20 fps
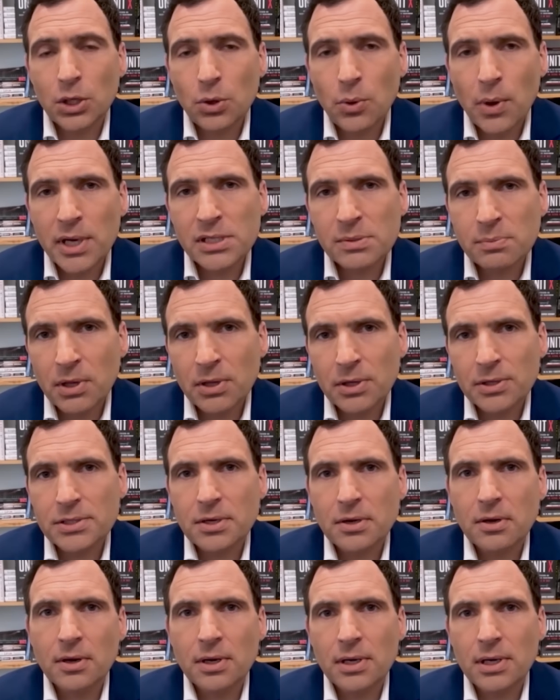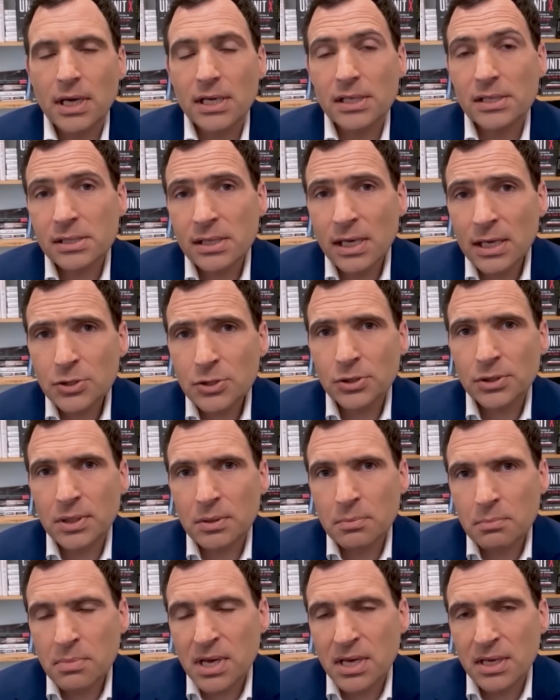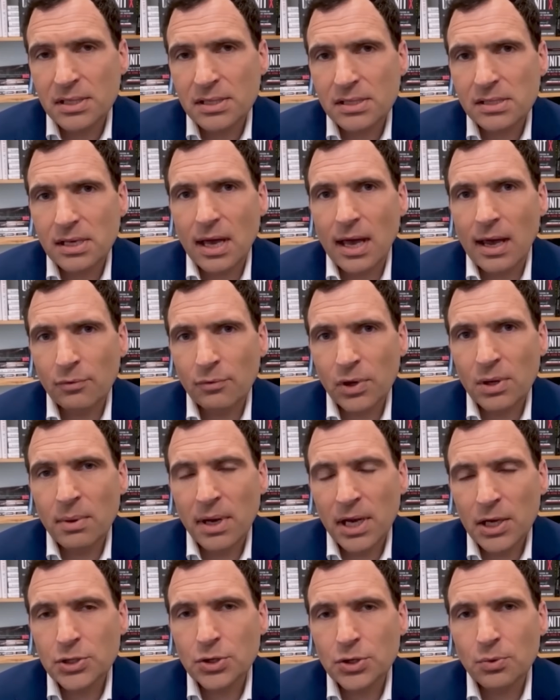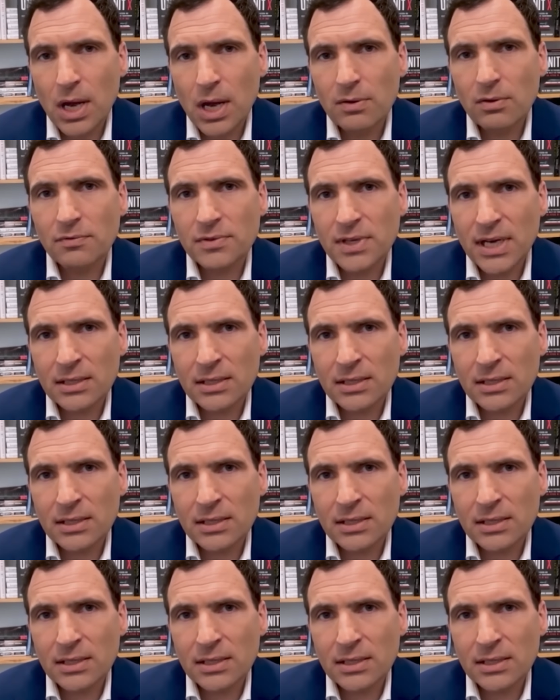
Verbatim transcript: U S military essentially missed every major wave of